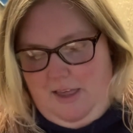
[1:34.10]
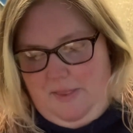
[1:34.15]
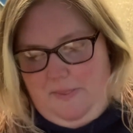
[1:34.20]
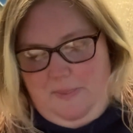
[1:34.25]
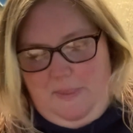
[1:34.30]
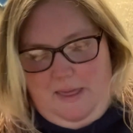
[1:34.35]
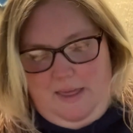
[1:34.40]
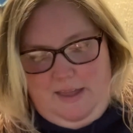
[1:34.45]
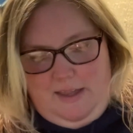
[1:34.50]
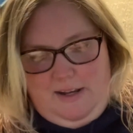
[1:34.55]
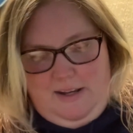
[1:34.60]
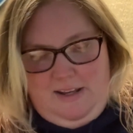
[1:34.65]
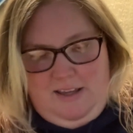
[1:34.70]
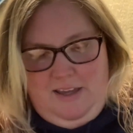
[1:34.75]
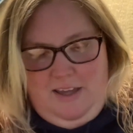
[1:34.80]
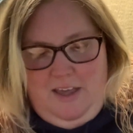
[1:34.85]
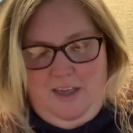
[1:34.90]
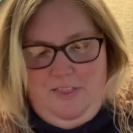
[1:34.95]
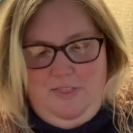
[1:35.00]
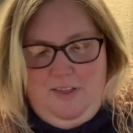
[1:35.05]
Then
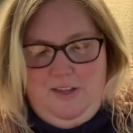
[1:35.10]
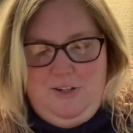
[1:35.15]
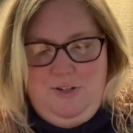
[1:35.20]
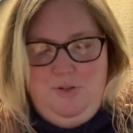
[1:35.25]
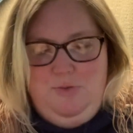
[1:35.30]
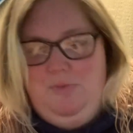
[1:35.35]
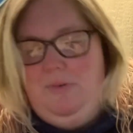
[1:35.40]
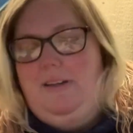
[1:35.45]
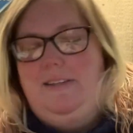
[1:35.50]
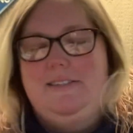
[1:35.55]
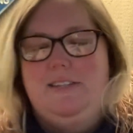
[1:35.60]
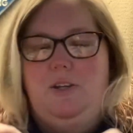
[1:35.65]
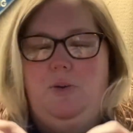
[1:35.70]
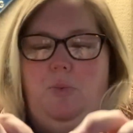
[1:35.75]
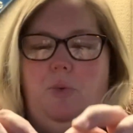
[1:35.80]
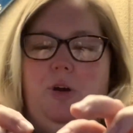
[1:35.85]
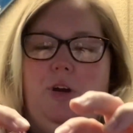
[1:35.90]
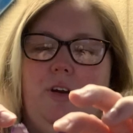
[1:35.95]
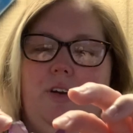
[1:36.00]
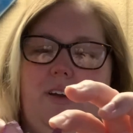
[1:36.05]
they do resin
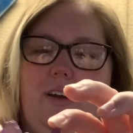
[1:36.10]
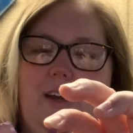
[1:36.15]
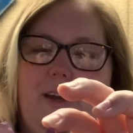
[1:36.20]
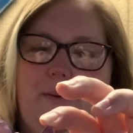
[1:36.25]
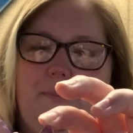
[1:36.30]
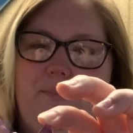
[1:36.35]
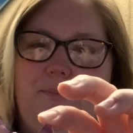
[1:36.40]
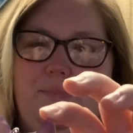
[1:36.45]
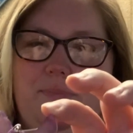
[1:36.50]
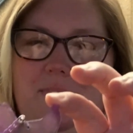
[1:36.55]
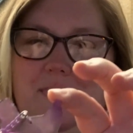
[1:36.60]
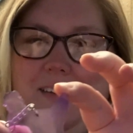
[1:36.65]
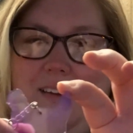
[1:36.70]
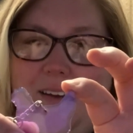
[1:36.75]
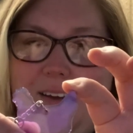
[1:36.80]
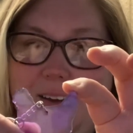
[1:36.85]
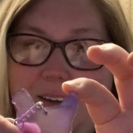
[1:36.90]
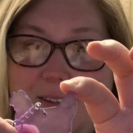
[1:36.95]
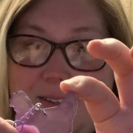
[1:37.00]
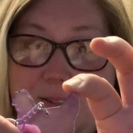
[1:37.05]
work.
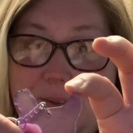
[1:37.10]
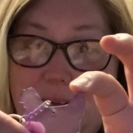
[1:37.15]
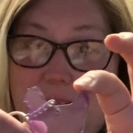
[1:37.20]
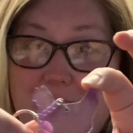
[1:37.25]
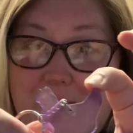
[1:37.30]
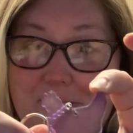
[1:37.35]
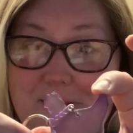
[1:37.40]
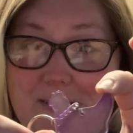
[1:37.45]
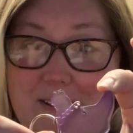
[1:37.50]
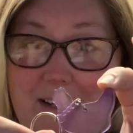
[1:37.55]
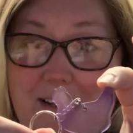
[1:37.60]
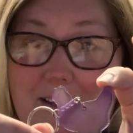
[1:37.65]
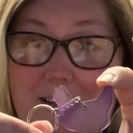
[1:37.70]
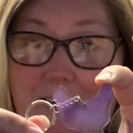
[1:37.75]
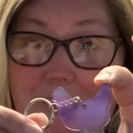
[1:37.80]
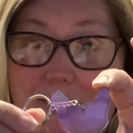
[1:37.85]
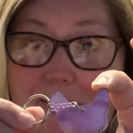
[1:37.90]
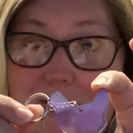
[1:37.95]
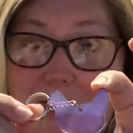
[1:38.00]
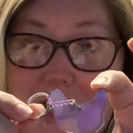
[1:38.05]
So here's a
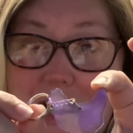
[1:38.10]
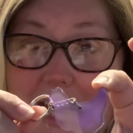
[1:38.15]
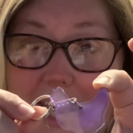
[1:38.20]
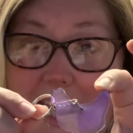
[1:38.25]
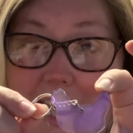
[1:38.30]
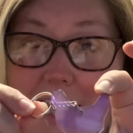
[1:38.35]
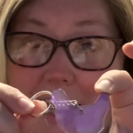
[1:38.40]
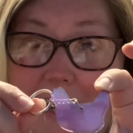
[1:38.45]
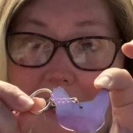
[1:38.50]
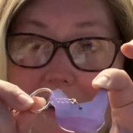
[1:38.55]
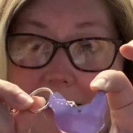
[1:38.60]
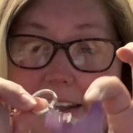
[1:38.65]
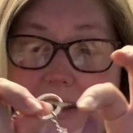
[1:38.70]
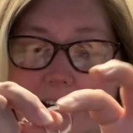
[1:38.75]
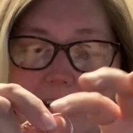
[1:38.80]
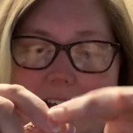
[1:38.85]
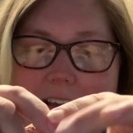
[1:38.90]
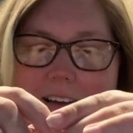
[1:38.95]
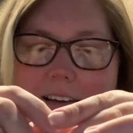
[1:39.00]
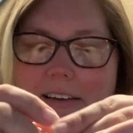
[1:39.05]
little
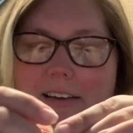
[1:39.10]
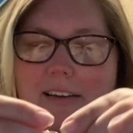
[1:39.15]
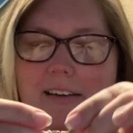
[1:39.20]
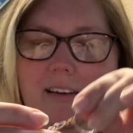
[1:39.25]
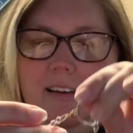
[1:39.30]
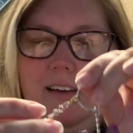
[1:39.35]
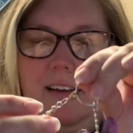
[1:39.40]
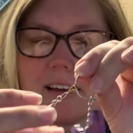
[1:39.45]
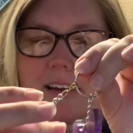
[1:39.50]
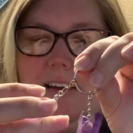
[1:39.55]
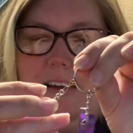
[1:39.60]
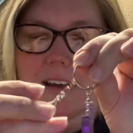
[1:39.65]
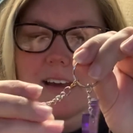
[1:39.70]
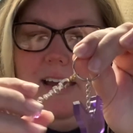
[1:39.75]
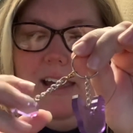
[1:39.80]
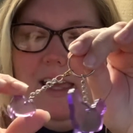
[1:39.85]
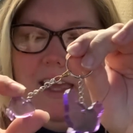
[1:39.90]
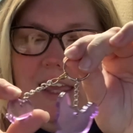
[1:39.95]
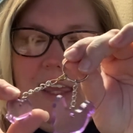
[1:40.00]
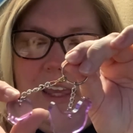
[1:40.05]
chicken
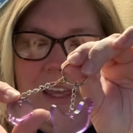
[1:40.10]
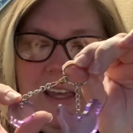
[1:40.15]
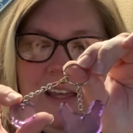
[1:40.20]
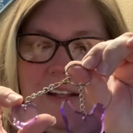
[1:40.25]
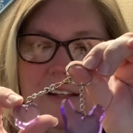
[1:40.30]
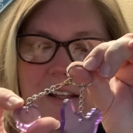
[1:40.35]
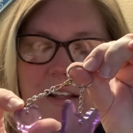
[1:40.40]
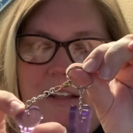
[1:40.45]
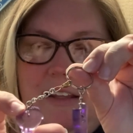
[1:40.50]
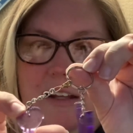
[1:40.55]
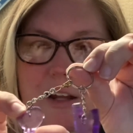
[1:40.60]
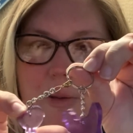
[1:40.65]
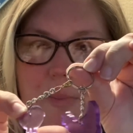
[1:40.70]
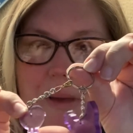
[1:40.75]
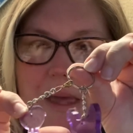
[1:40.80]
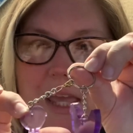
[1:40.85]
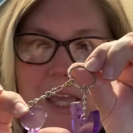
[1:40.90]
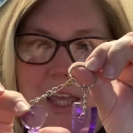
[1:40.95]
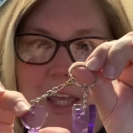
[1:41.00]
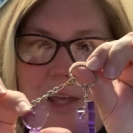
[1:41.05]
and a little
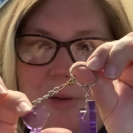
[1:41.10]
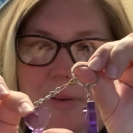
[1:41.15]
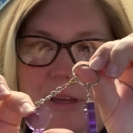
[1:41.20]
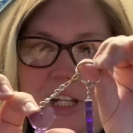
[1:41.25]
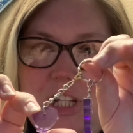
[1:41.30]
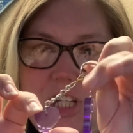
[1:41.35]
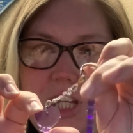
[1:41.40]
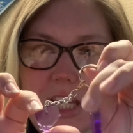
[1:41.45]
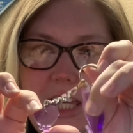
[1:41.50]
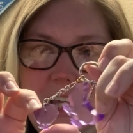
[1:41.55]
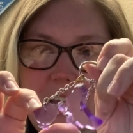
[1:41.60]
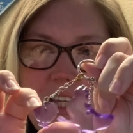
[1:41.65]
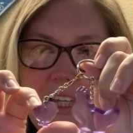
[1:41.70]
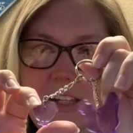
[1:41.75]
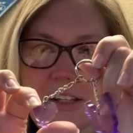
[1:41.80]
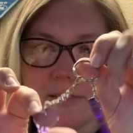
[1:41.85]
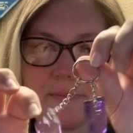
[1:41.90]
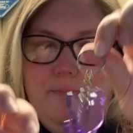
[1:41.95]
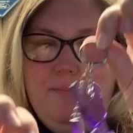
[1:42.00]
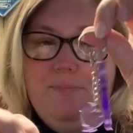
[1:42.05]
baby
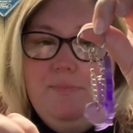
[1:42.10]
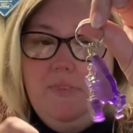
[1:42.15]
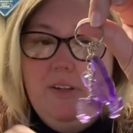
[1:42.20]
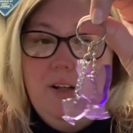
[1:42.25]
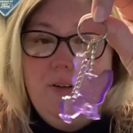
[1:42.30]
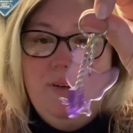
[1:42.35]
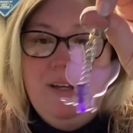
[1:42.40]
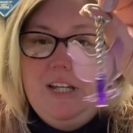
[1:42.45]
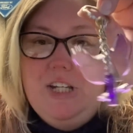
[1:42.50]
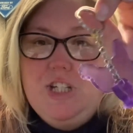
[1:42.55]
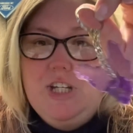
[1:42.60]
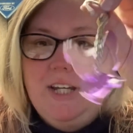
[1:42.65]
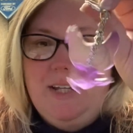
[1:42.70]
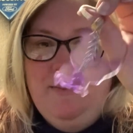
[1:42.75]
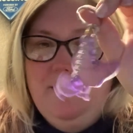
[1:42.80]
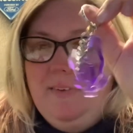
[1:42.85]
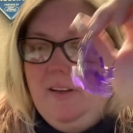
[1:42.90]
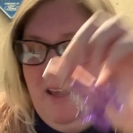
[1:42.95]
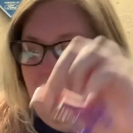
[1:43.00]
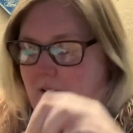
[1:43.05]
chicken. Little
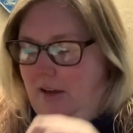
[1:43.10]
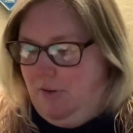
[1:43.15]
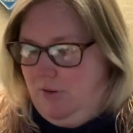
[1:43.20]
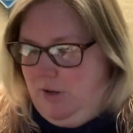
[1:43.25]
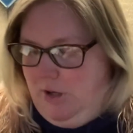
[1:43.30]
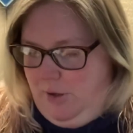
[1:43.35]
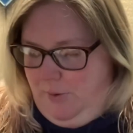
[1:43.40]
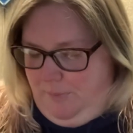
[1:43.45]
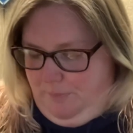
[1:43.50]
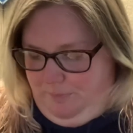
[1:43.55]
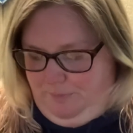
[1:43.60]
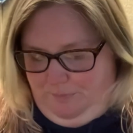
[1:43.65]
keychain, how cute.